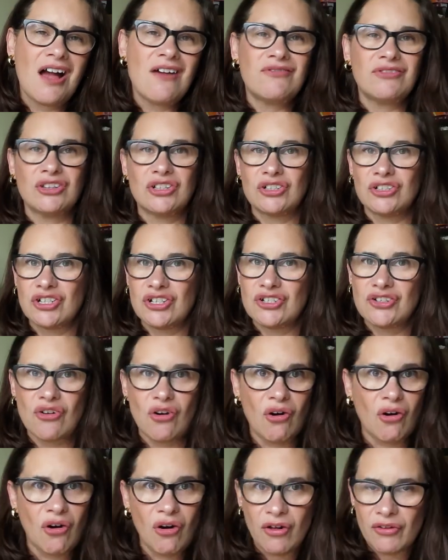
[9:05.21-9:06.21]
I've learned,
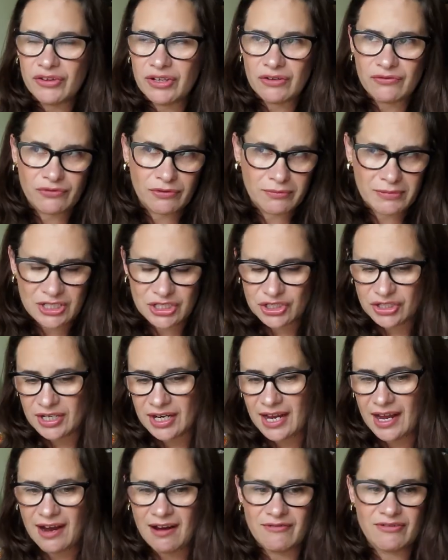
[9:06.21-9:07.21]
all the information
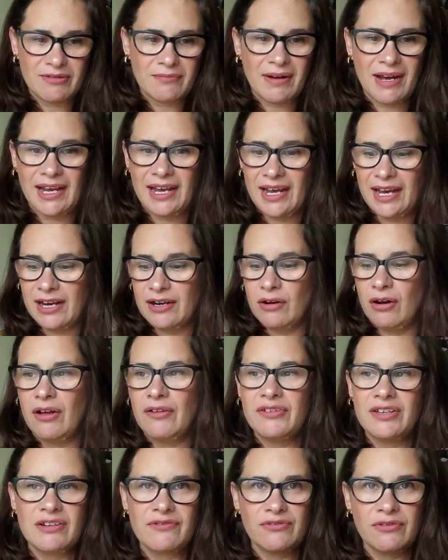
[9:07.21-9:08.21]
I have in my head,
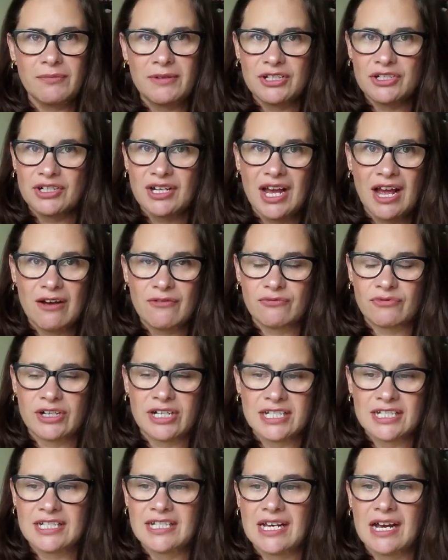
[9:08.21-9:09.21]
all the information I have
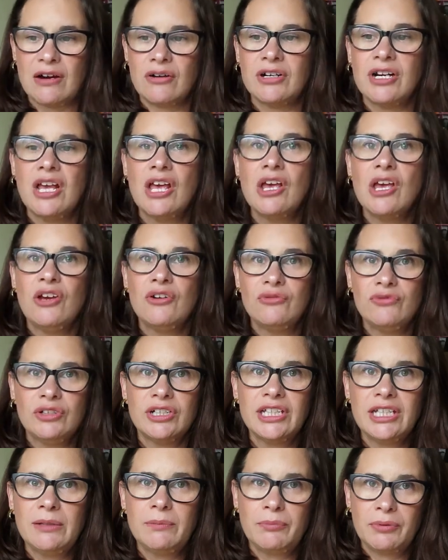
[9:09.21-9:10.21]
written down,
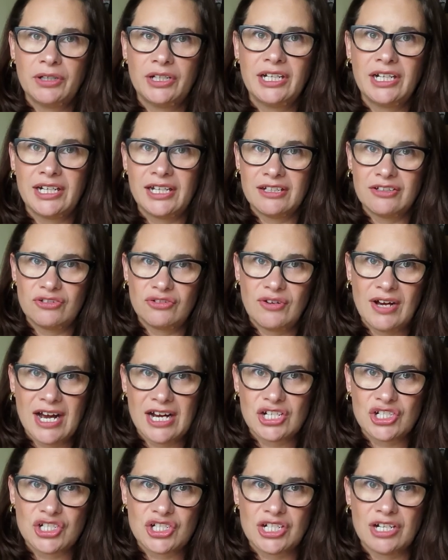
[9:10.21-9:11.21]
really put it into
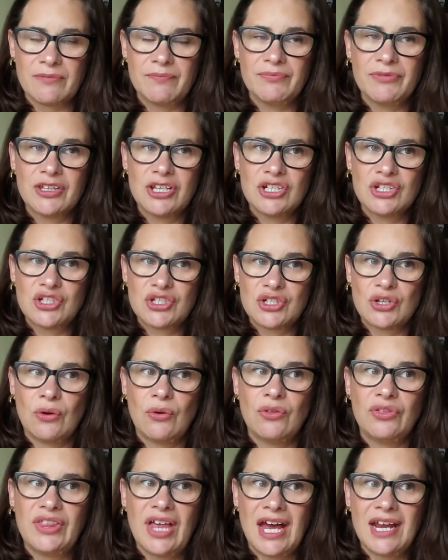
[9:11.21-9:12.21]
action.
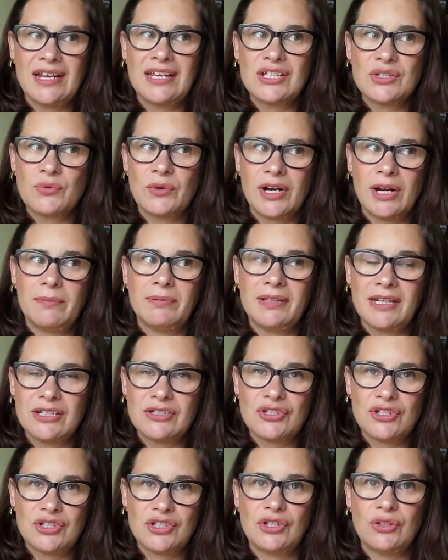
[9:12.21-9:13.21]
So that is what I
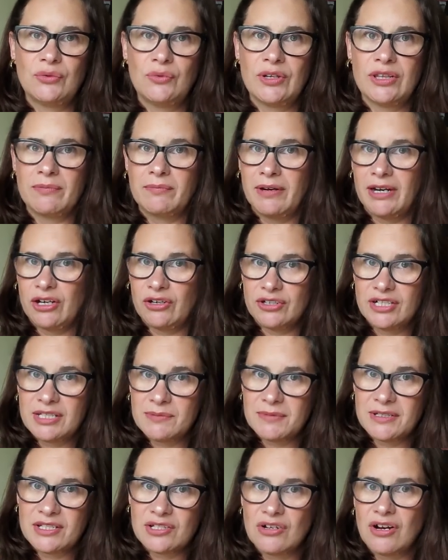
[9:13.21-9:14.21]
plan to do with my
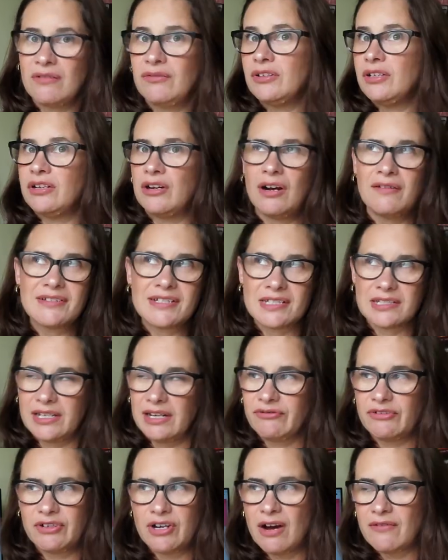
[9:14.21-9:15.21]
Christmas novel, and obviously
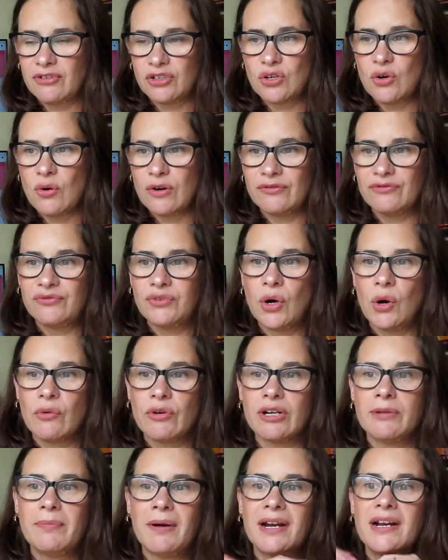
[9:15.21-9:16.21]
every novel going forward.